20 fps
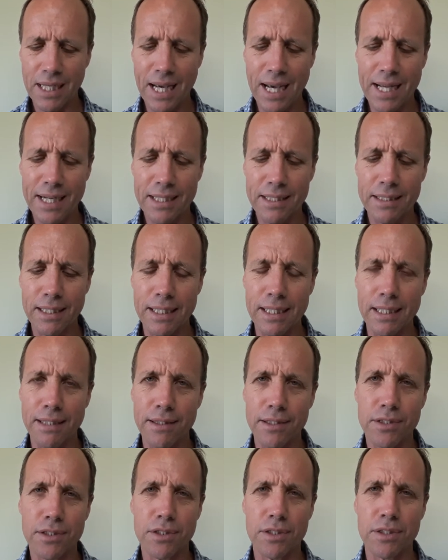And
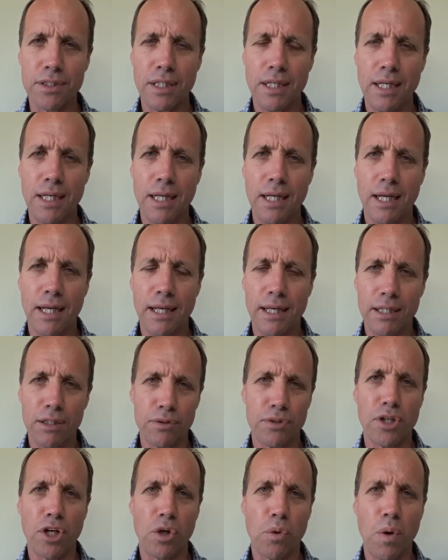this is
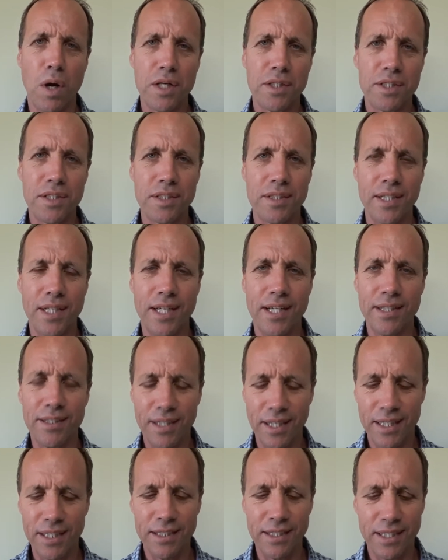also quoted
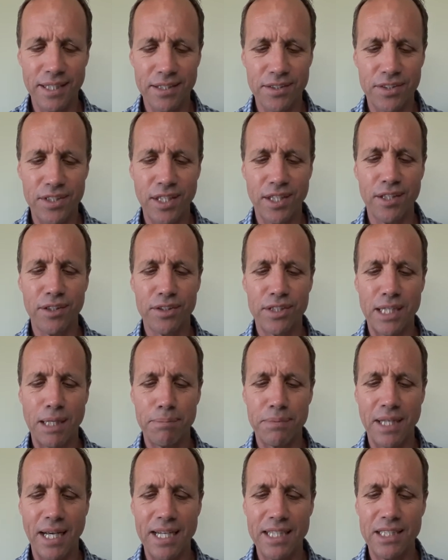in Ezekiel
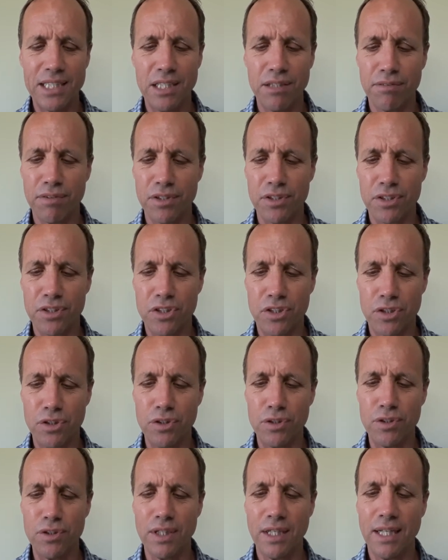chapter 18, verse
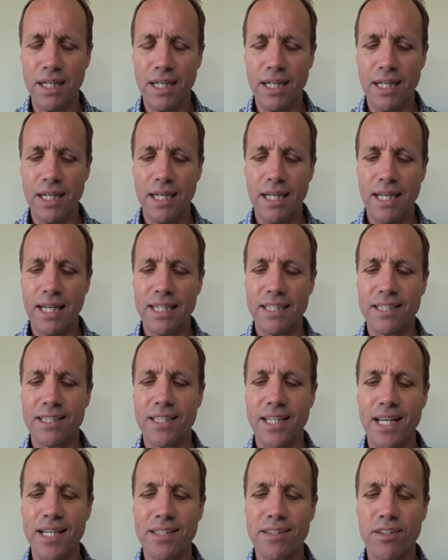2. It
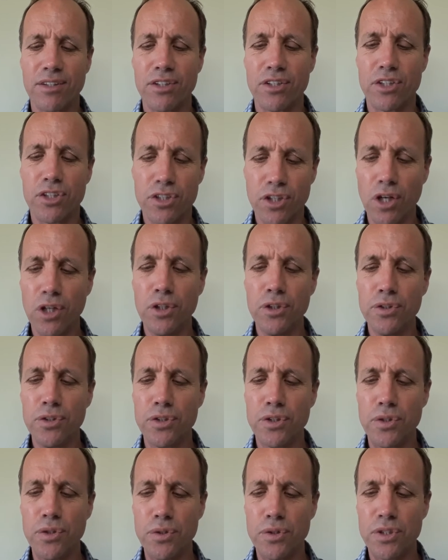says, the soul
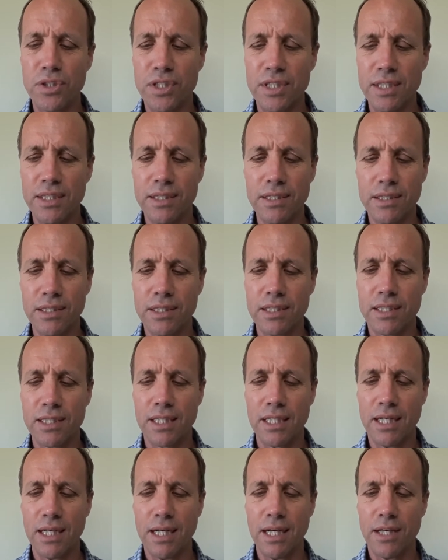who sins
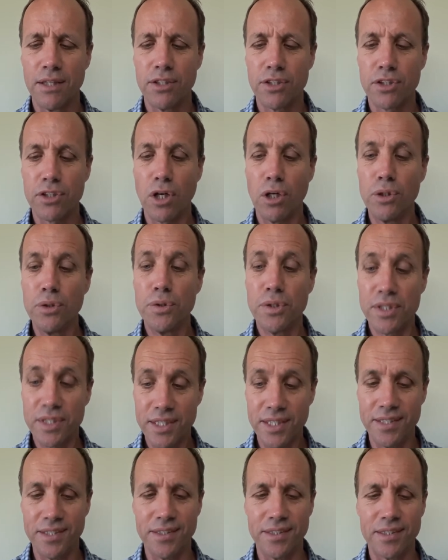
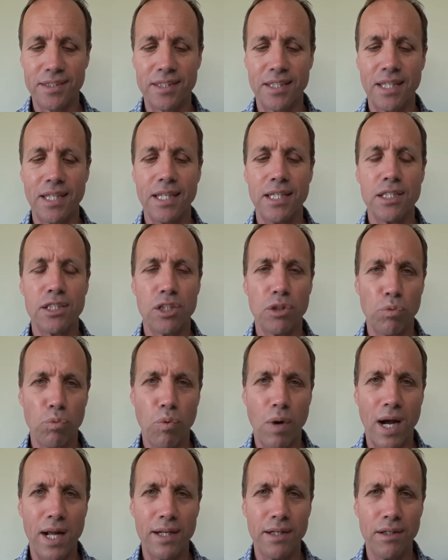is the
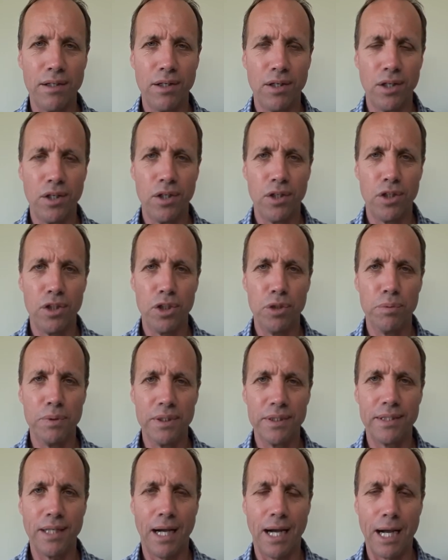one who
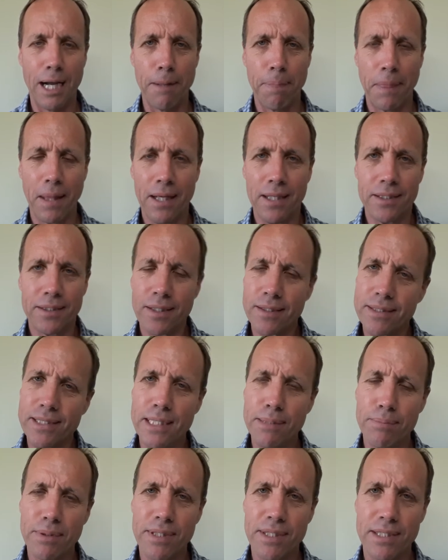will die. So it
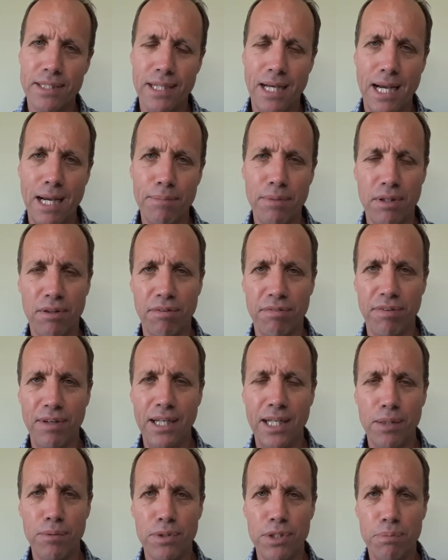seemed at the time that the
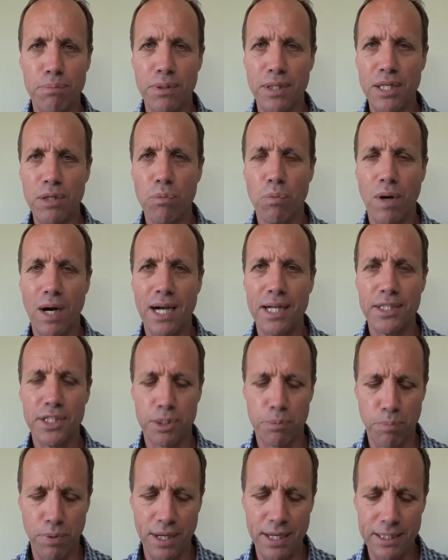feeling was pretty
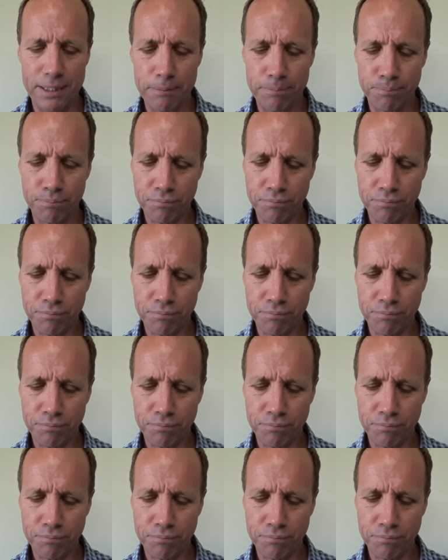widespread